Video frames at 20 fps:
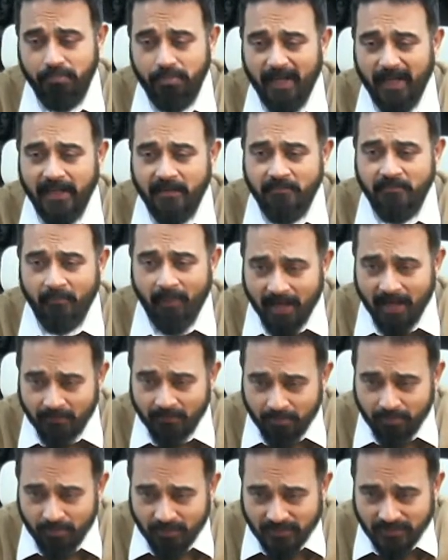in my
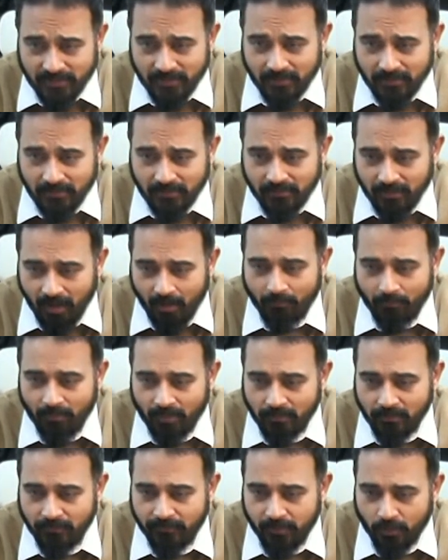personal
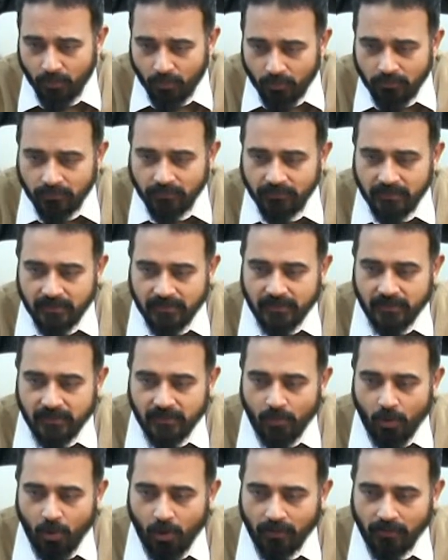humble view, this is
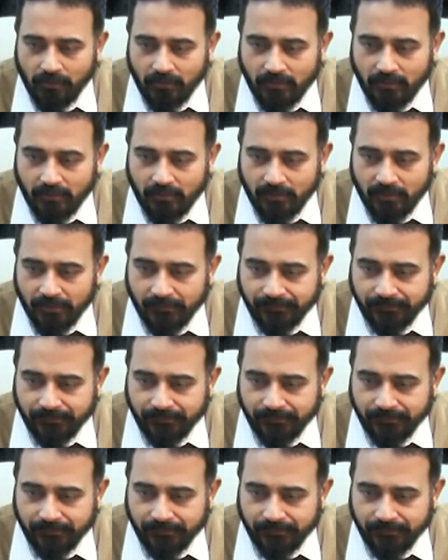not the